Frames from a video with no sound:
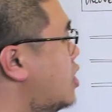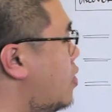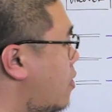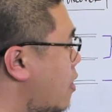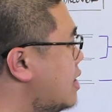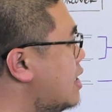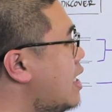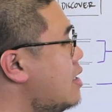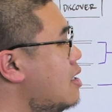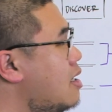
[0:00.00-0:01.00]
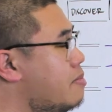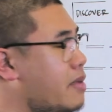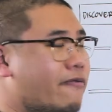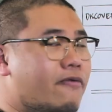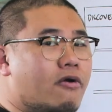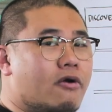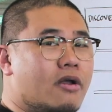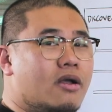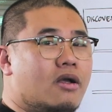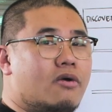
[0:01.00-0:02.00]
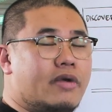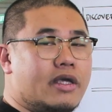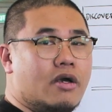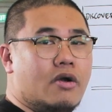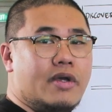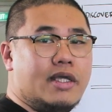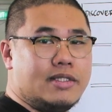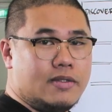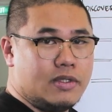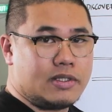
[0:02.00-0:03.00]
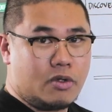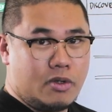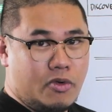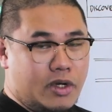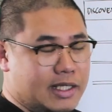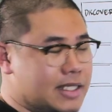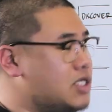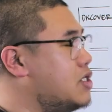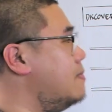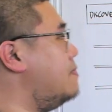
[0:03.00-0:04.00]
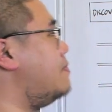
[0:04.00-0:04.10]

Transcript: towards that before we go into the storyboarding session.